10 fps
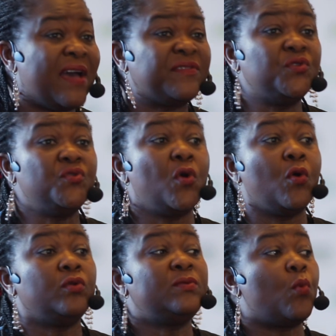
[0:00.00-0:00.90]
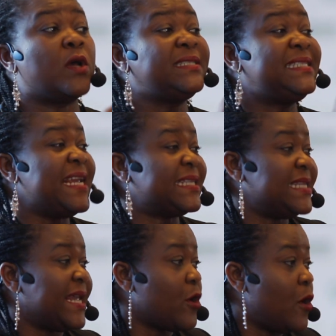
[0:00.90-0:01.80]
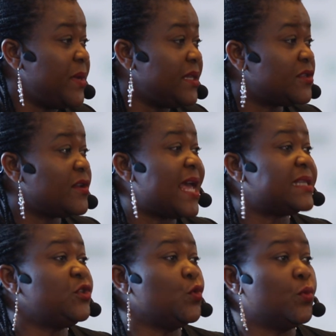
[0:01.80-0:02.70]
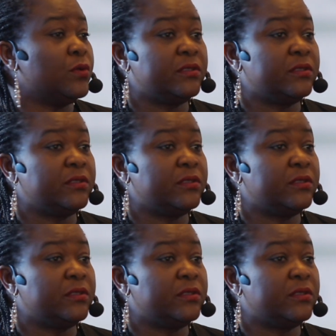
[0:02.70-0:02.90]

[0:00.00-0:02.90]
You have to know what date they come in so that you